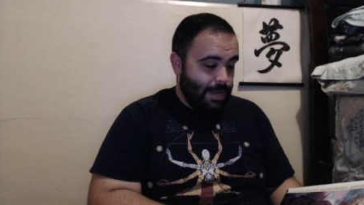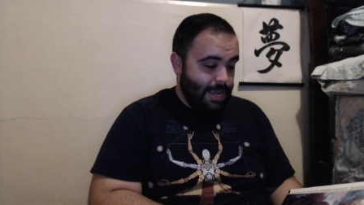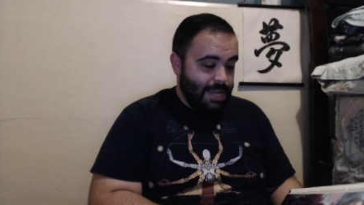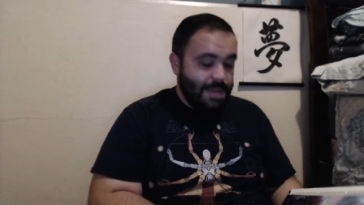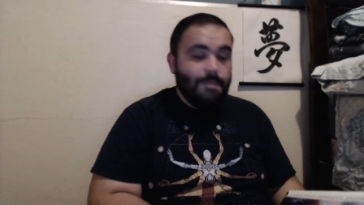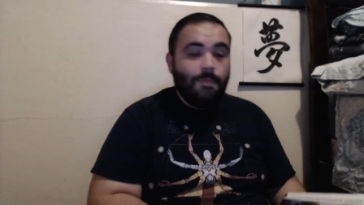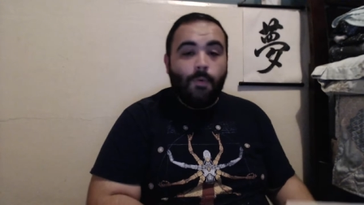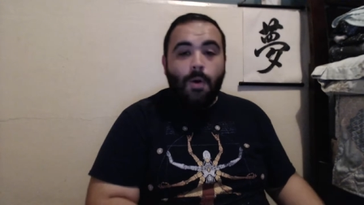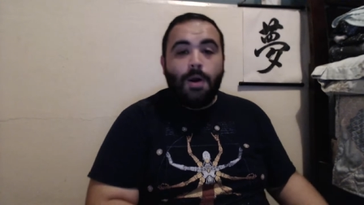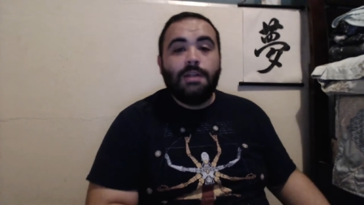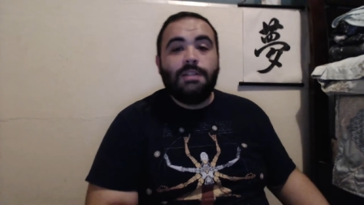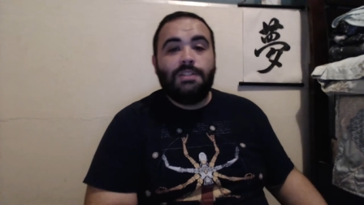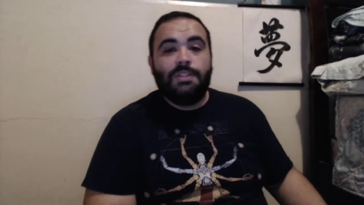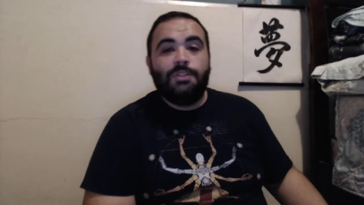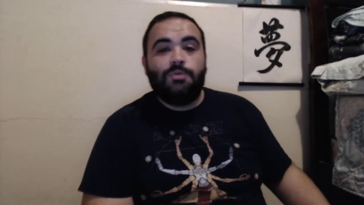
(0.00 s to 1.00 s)
He
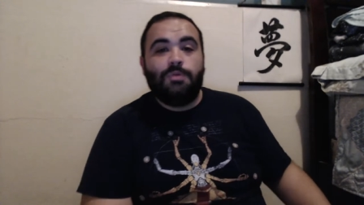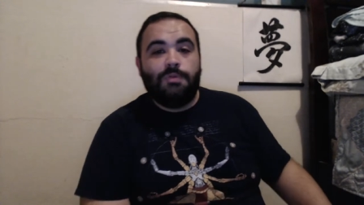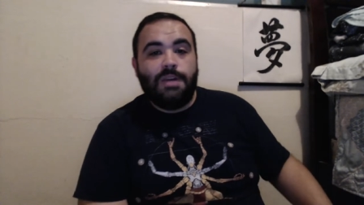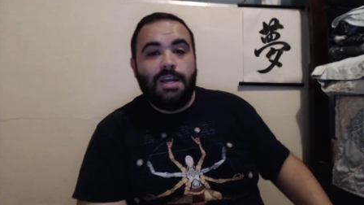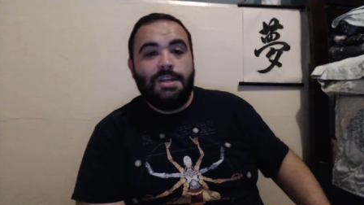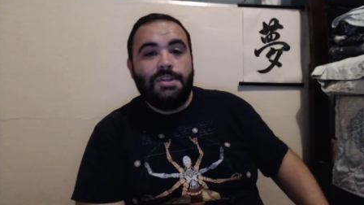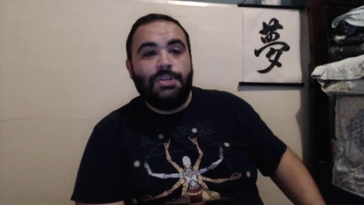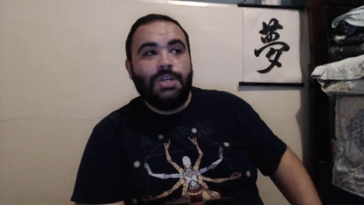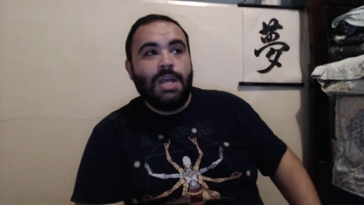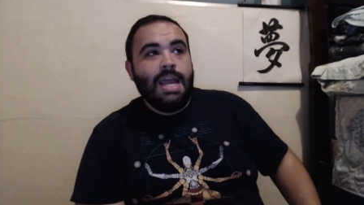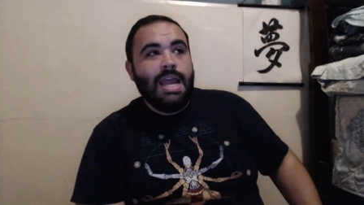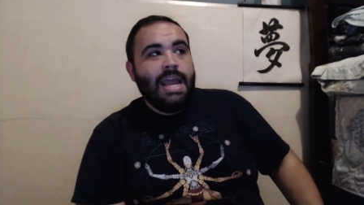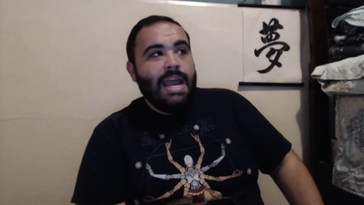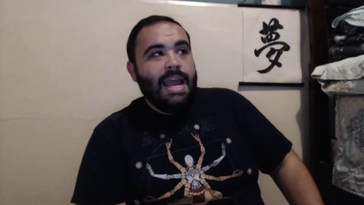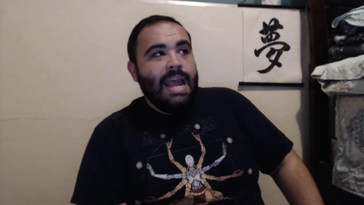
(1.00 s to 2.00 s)
wants his revenge,
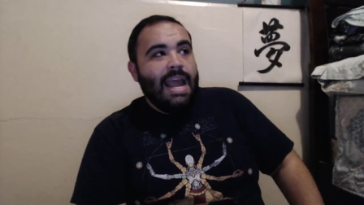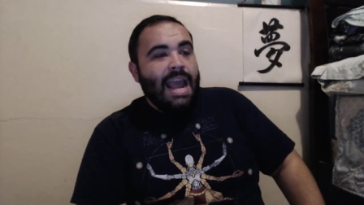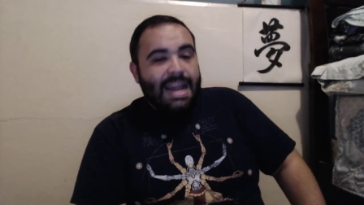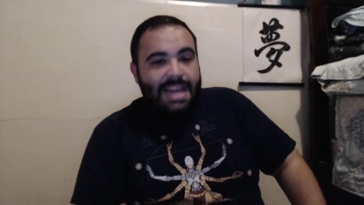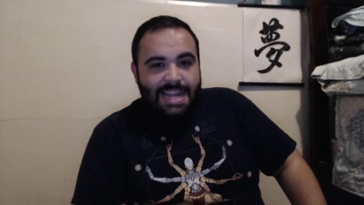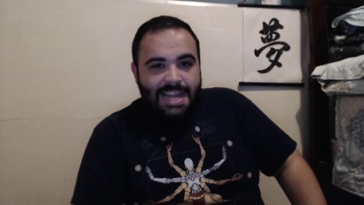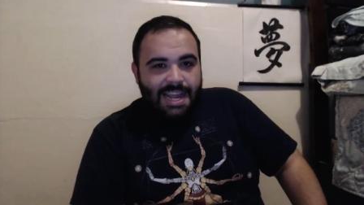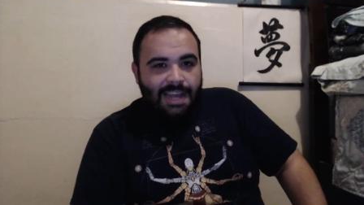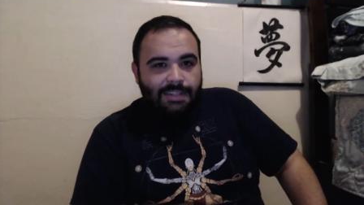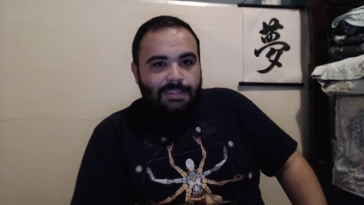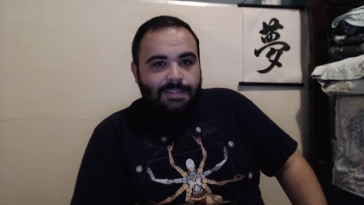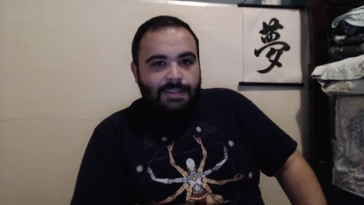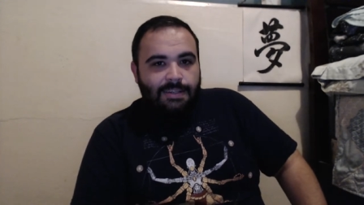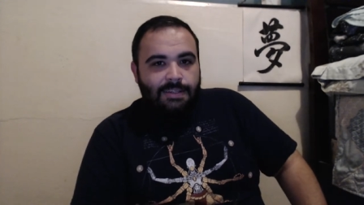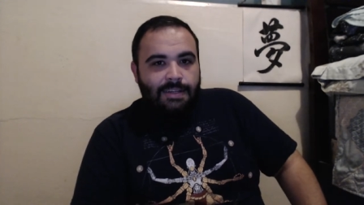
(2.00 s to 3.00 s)
and he
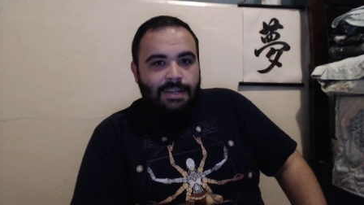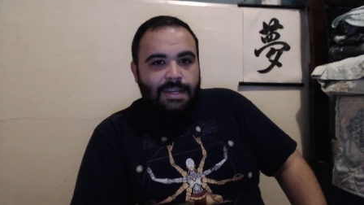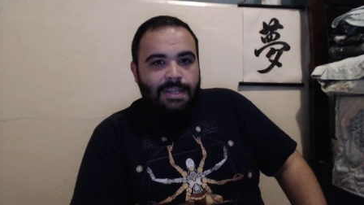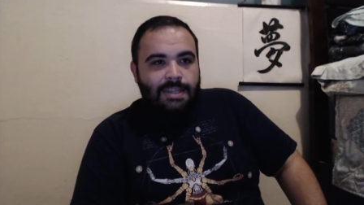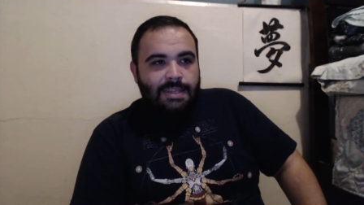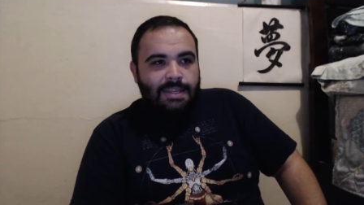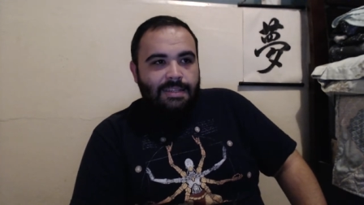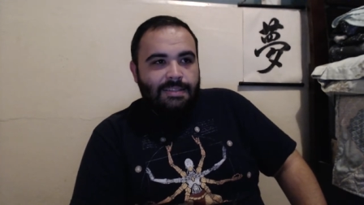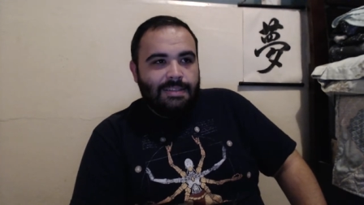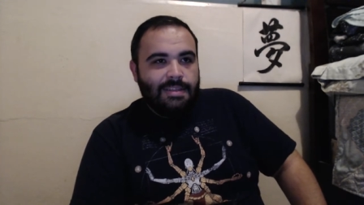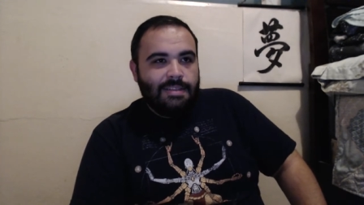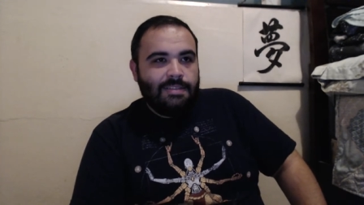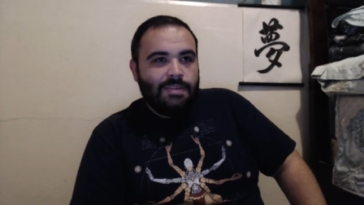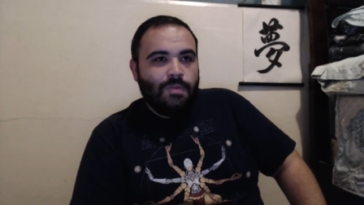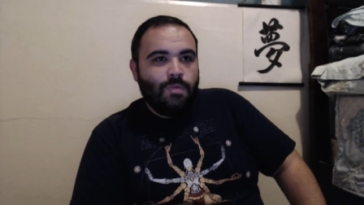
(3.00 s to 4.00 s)
gets it. This
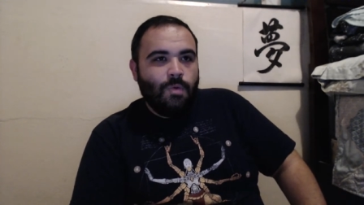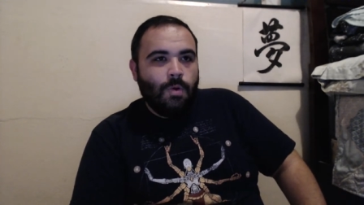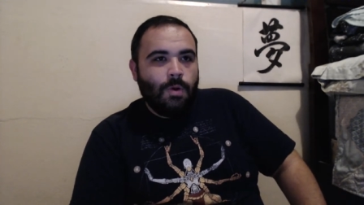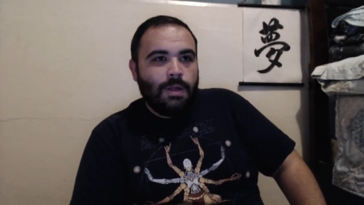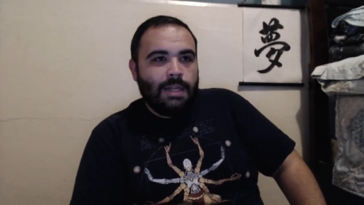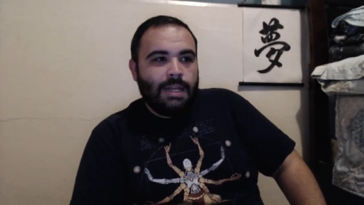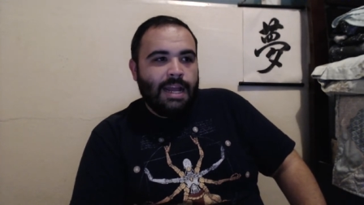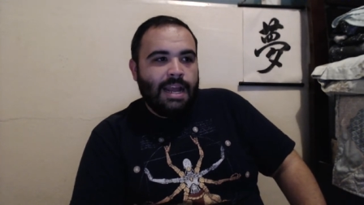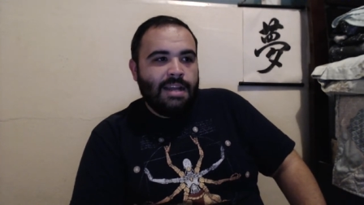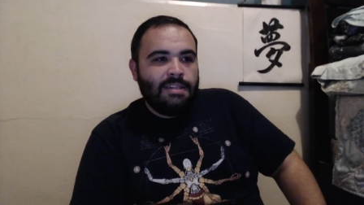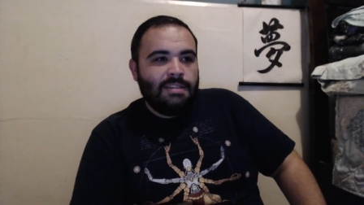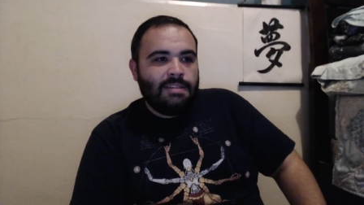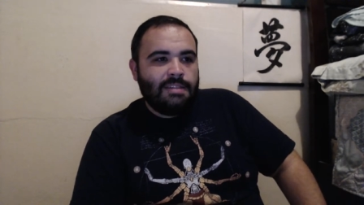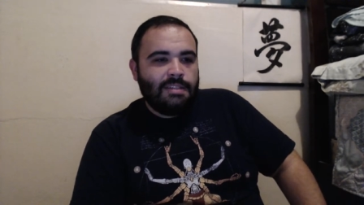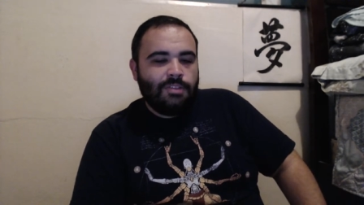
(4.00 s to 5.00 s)
is a war that
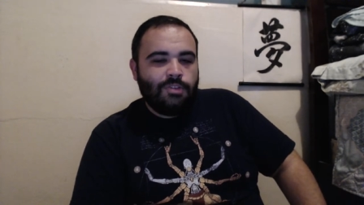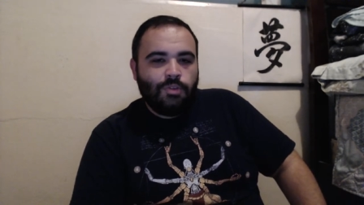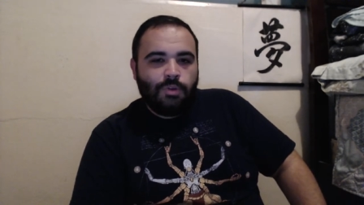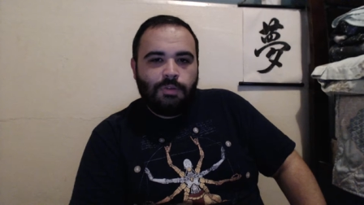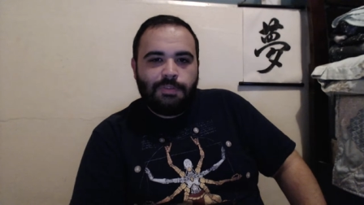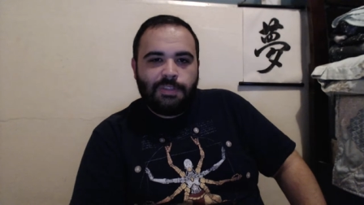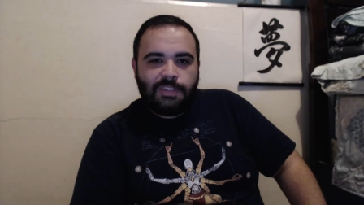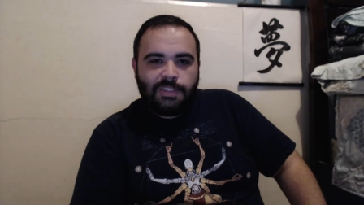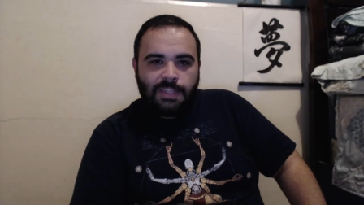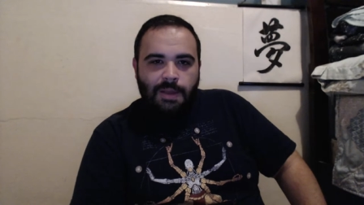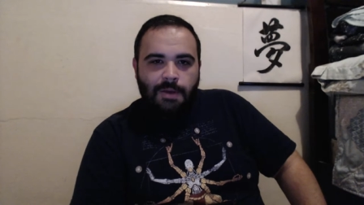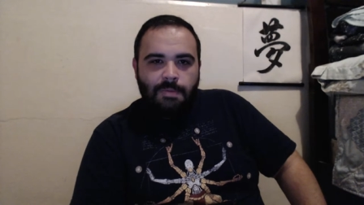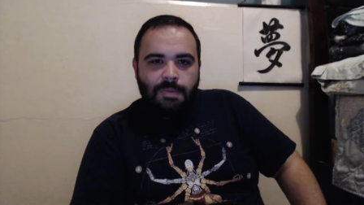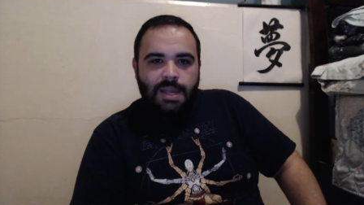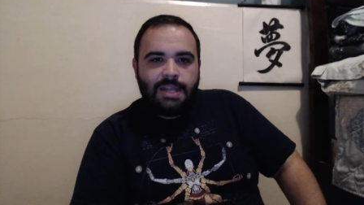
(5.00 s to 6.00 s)
ends in sort of a
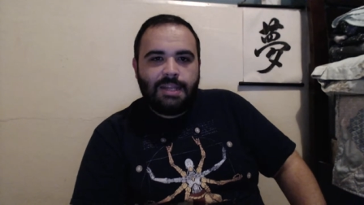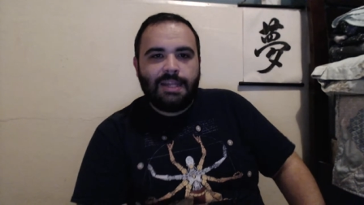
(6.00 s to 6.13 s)
stalemate.